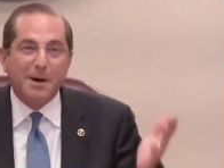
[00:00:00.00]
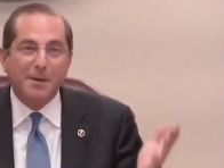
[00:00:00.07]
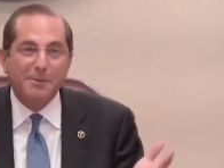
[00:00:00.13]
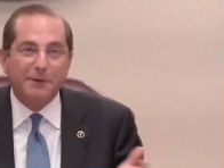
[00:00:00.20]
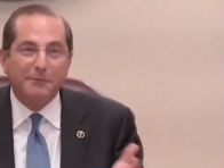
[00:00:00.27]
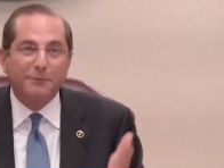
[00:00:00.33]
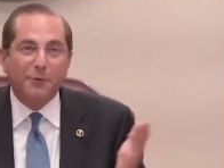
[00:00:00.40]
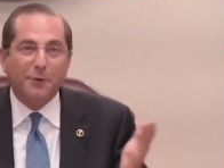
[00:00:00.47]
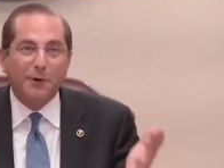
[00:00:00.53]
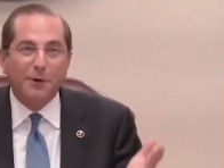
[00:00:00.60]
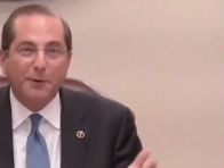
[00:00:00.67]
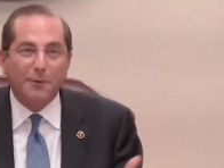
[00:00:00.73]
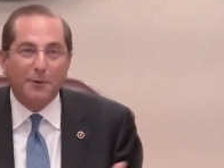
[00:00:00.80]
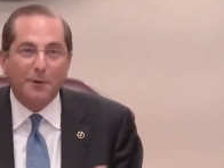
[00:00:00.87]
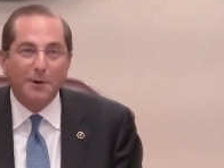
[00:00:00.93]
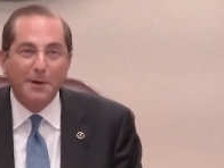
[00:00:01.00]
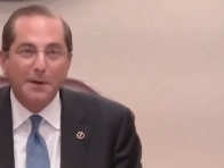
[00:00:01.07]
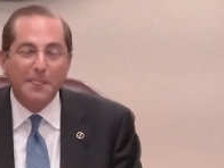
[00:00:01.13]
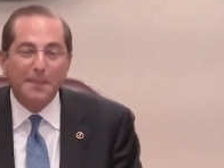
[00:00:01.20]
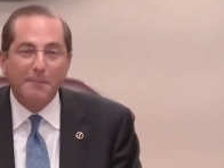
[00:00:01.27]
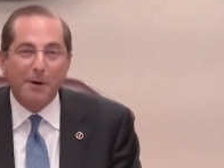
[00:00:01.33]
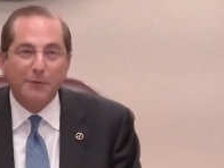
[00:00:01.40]
public fora or
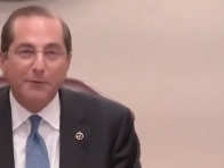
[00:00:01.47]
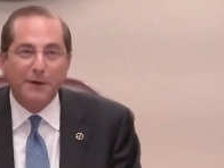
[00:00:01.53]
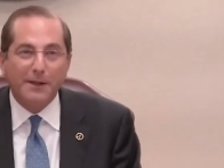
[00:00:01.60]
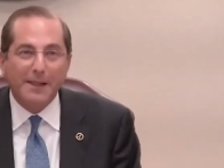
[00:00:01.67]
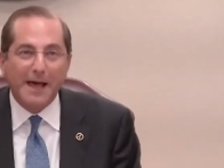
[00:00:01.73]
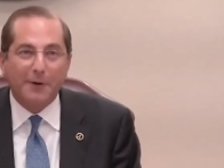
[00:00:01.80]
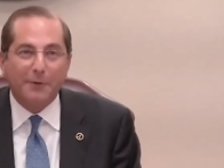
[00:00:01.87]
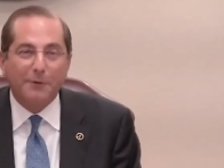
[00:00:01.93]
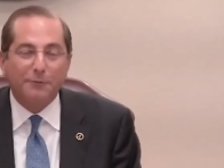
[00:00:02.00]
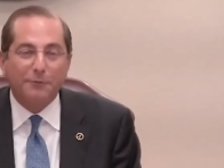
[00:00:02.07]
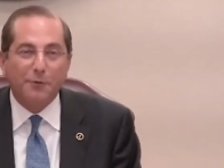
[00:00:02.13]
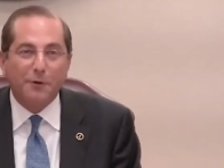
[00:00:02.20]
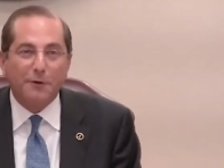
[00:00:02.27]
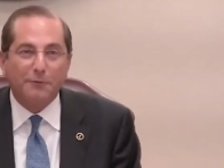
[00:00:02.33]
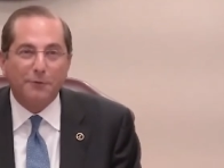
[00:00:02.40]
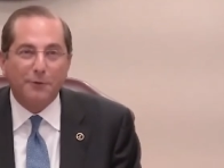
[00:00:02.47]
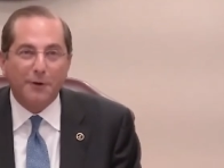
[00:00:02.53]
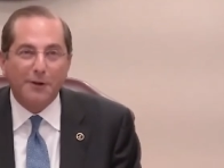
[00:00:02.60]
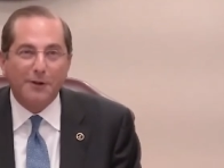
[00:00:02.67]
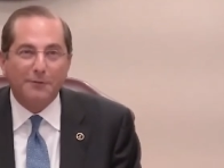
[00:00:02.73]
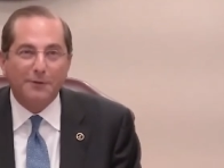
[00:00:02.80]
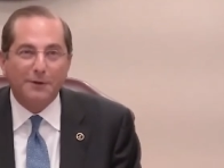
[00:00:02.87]
multilateral fora
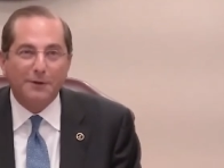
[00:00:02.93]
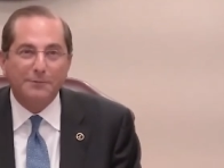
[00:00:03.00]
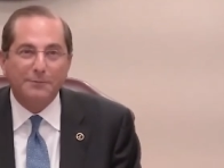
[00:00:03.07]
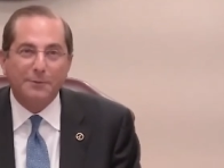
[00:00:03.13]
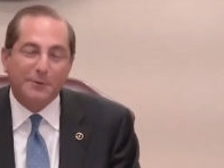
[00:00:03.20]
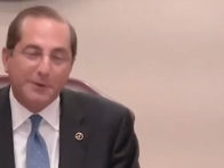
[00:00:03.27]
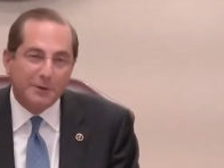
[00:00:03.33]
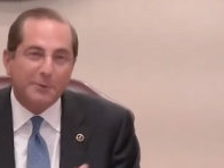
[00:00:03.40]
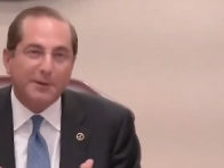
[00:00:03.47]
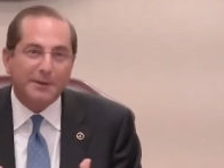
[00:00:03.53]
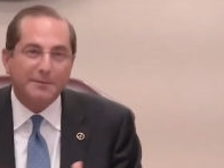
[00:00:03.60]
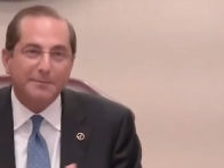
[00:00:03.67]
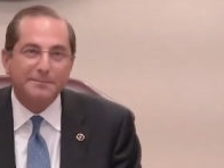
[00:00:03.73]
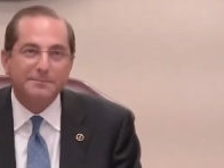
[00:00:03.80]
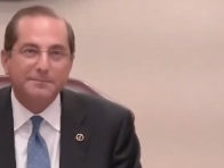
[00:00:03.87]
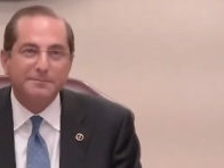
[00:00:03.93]
for all of this, but we do it.